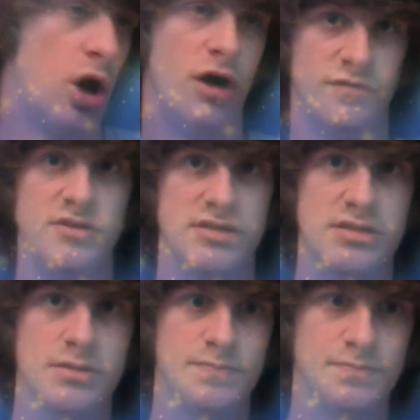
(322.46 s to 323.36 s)

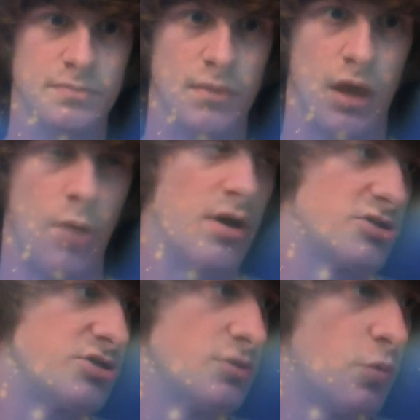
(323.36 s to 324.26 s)
office. I'm
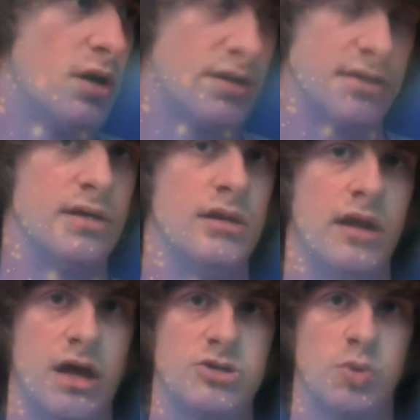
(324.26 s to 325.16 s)
actually wanted to get an
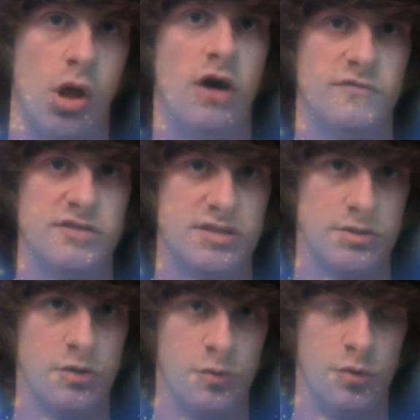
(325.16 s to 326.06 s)
actual office in
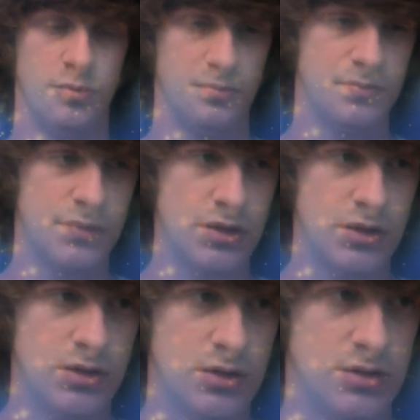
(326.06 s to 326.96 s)
our room.
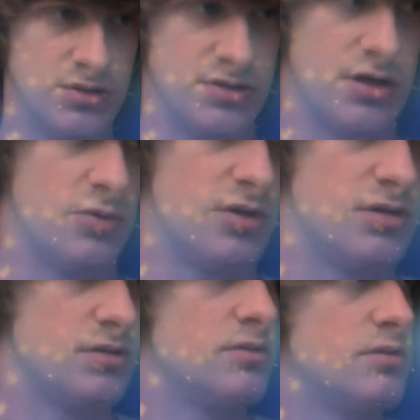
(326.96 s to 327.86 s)
So that
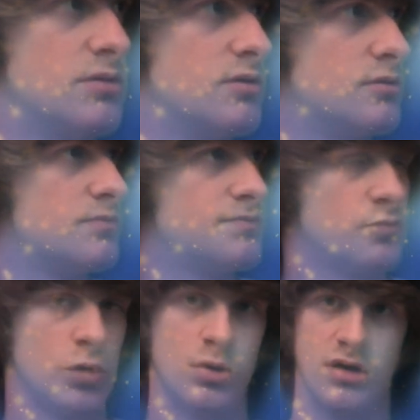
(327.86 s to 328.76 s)
way, you know,
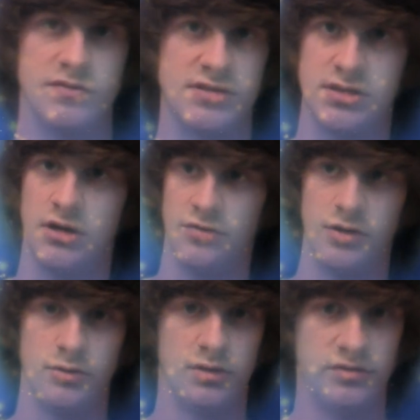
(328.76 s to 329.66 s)
we don't have to sit out
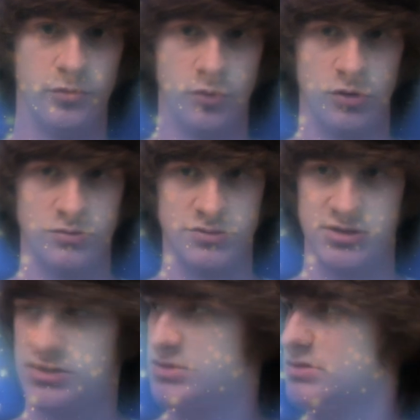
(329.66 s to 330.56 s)
there in the living room
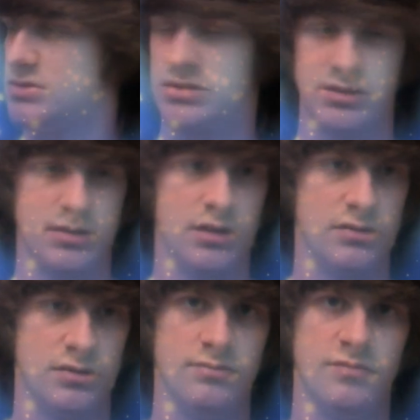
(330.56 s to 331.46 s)
just sitting on the